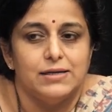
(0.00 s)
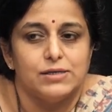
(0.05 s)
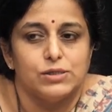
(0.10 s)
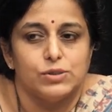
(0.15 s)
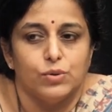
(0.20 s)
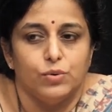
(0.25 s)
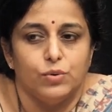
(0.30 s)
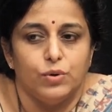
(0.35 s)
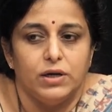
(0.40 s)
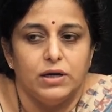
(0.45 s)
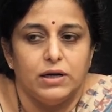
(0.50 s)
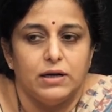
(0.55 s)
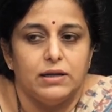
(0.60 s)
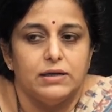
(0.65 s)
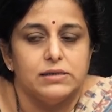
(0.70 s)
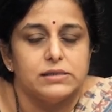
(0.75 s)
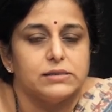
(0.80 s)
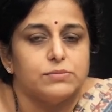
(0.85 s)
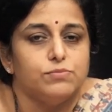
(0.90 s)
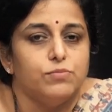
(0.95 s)
So, it
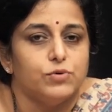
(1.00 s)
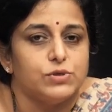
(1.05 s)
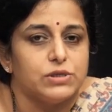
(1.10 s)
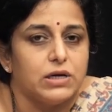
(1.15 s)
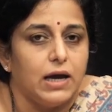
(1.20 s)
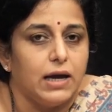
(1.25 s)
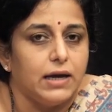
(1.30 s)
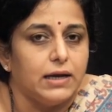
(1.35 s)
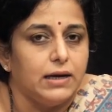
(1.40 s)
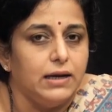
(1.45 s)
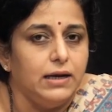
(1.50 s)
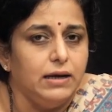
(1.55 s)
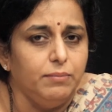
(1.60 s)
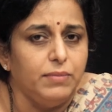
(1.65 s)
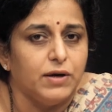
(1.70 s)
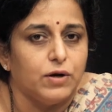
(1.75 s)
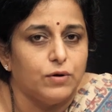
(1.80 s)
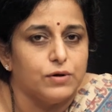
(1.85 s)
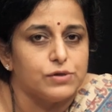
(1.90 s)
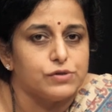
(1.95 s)
is most likely
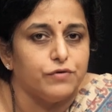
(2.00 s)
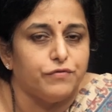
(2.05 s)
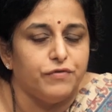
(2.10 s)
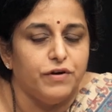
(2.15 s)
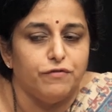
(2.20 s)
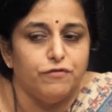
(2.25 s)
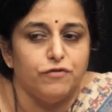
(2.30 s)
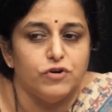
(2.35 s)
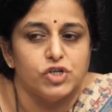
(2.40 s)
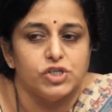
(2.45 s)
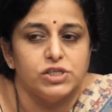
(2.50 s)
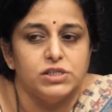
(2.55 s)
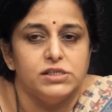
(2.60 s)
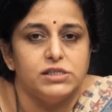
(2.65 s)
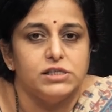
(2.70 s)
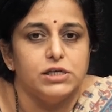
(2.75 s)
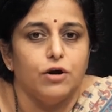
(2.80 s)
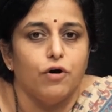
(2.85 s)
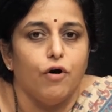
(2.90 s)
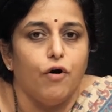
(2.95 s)
because of
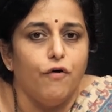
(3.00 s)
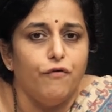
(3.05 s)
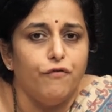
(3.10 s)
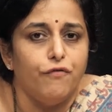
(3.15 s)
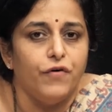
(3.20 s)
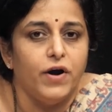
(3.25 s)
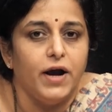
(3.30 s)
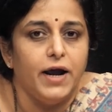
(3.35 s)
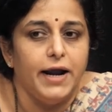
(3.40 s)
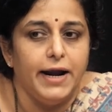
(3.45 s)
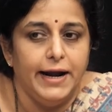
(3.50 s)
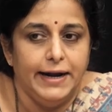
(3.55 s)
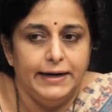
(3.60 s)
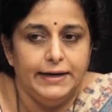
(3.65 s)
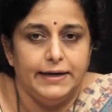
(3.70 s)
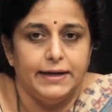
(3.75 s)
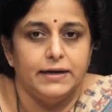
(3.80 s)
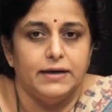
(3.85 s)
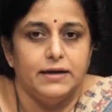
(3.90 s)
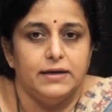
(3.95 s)
deficiency of
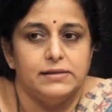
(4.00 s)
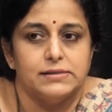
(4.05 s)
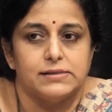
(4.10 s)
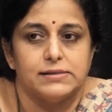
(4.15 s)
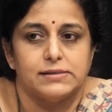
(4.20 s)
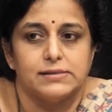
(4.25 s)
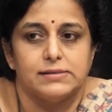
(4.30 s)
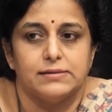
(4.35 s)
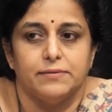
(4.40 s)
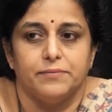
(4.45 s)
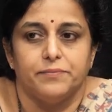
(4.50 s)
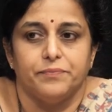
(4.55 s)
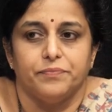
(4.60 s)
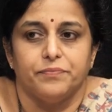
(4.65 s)
integrins.